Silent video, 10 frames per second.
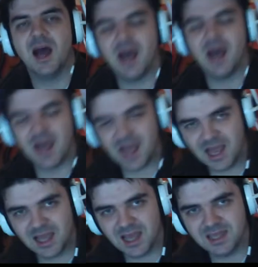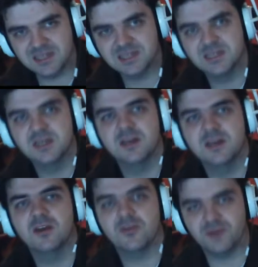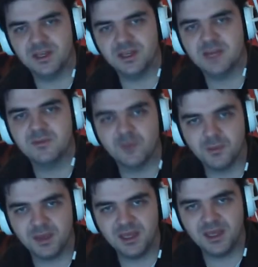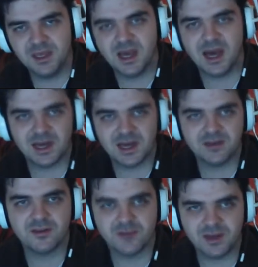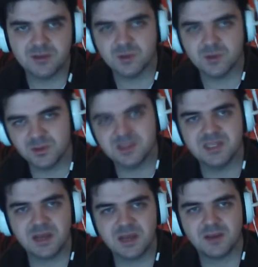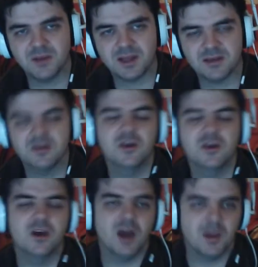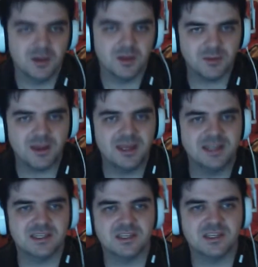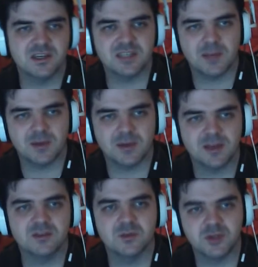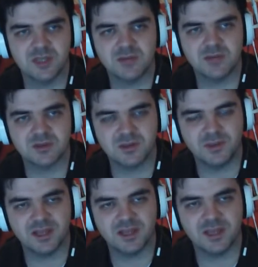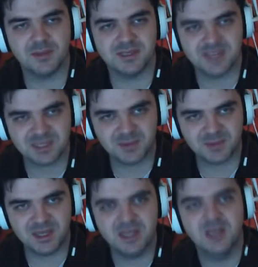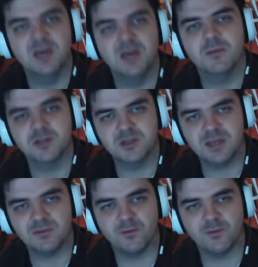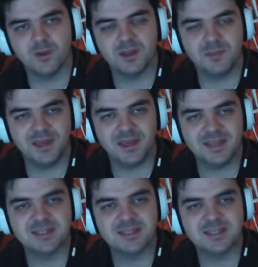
and 3 times 4p added to 3 times 1, which is the second bracket. I'll multiply each of these out separately. So with 2 times 3p will give me 6p, with 2 times 4 will give me 8,